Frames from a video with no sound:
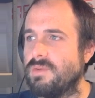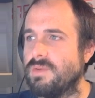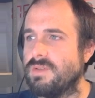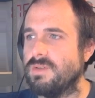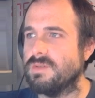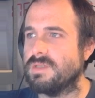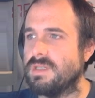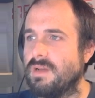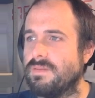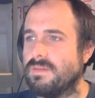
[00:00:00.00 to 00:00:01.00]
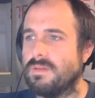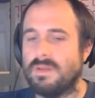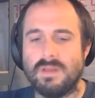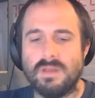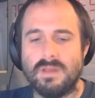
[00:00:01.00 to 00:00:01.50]
with the new stuff,
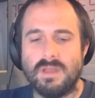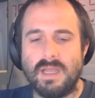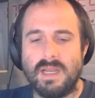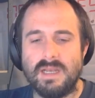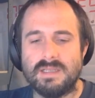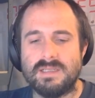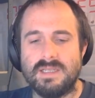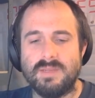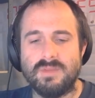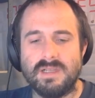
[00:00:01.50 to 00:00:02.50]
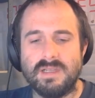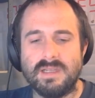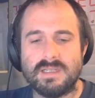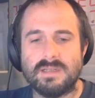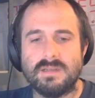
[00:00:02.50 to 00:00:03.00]
and it's dimly
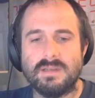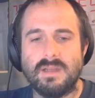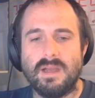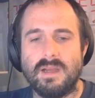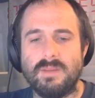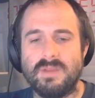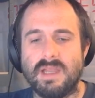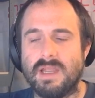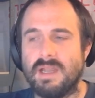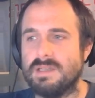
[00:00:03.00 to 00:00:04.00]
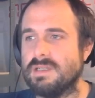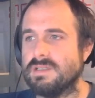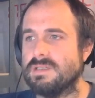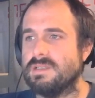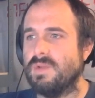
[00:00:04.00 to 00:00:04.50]
lit, and that kind of tells
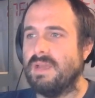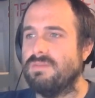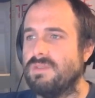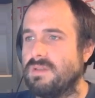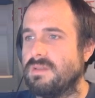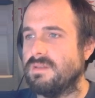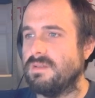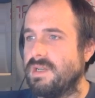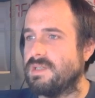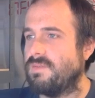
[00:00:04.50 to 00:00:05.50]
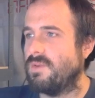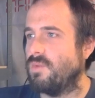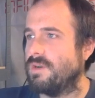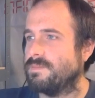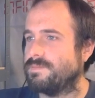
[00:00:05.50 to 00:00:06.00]
us that we have the latest firmware.